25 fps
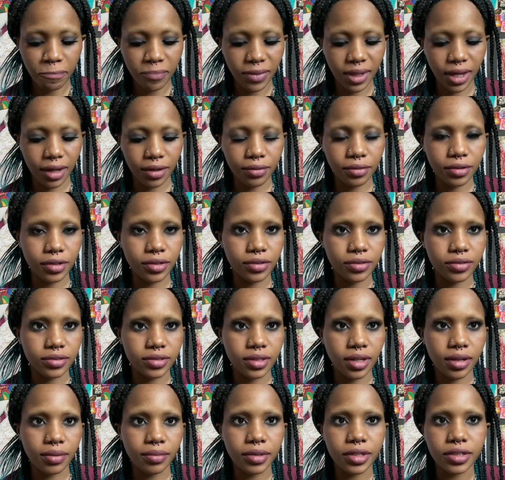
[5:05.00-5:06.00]
I don't want to use
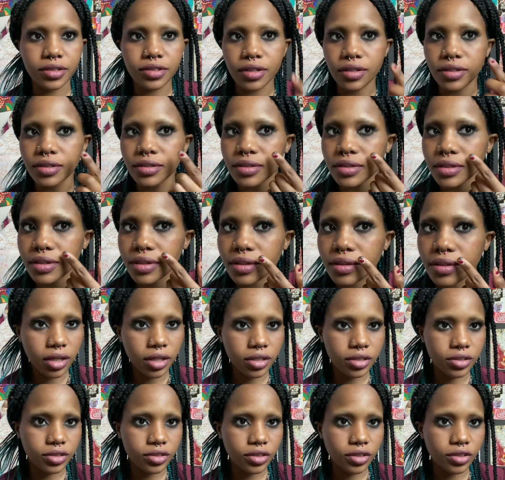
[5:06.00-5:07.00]
that much, honestly.
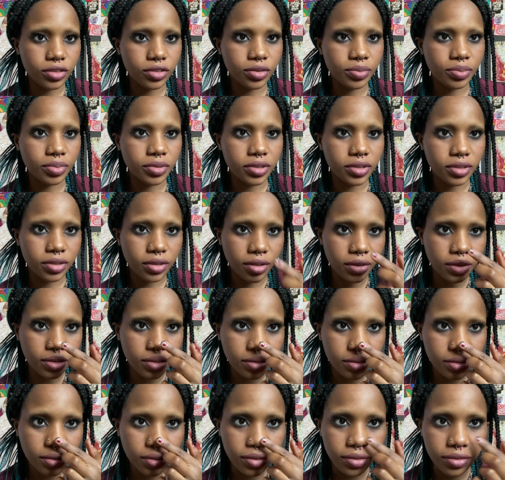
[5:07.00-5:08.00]
And she also puts it on
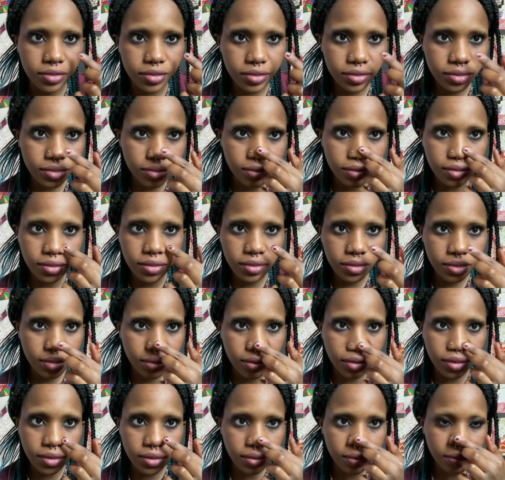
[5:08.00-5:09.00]
her nose.
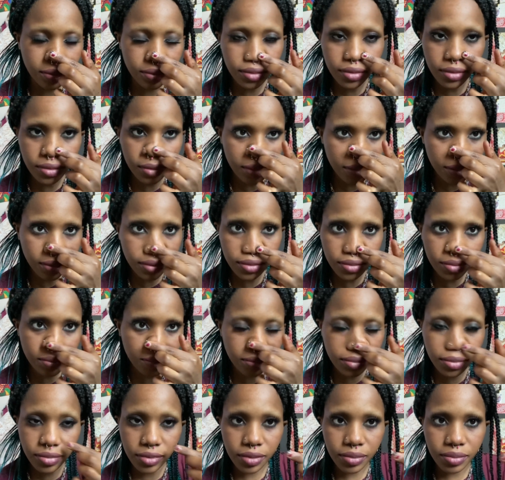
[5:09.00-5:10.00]
So,
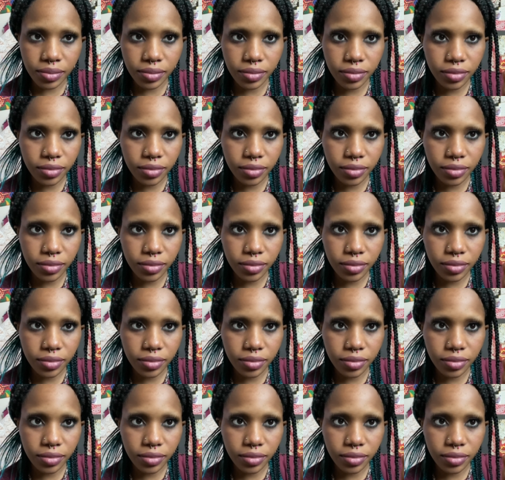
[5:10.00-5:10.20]
boop.